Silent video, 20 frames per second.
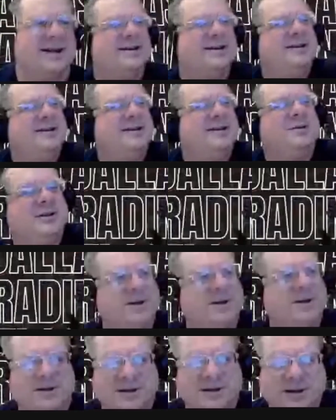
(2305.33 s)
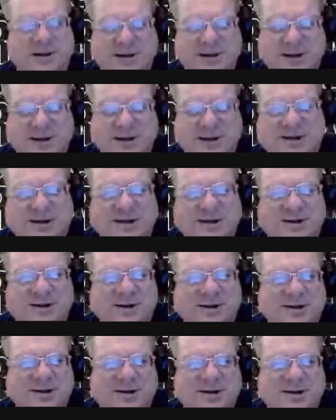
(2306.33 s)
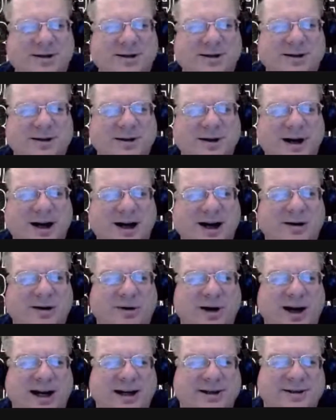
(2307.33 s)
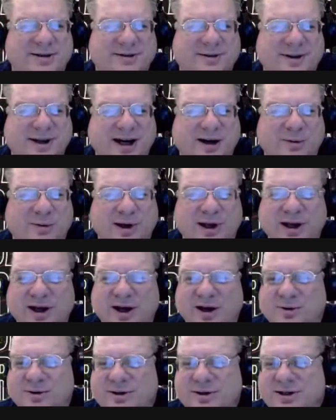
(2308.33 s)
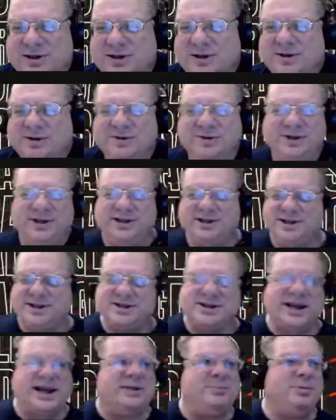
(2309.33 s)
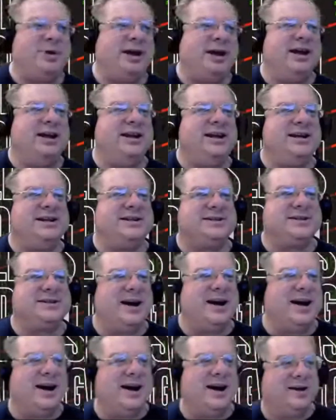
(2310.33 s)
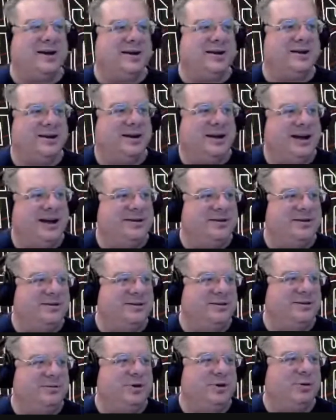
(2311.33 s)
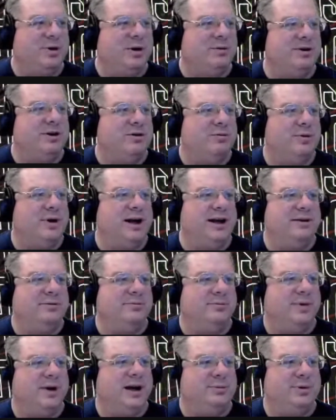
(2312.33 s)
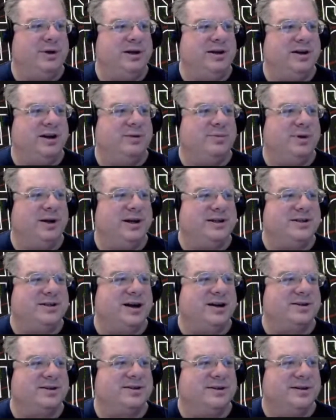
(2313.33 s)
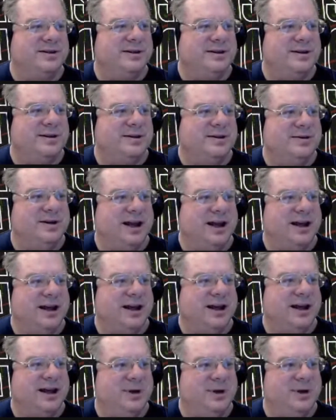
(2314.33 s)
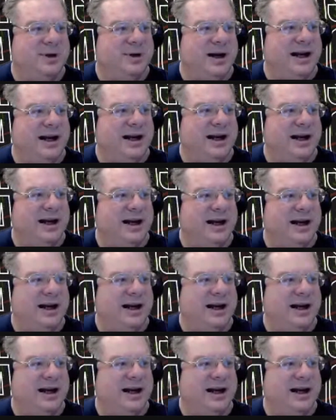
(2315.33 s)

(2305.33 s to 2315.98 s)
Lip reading: what this was. All right, there we go. This is a penny stock, and you probably know my opinion on penny stocks. Not going to be ready. When I started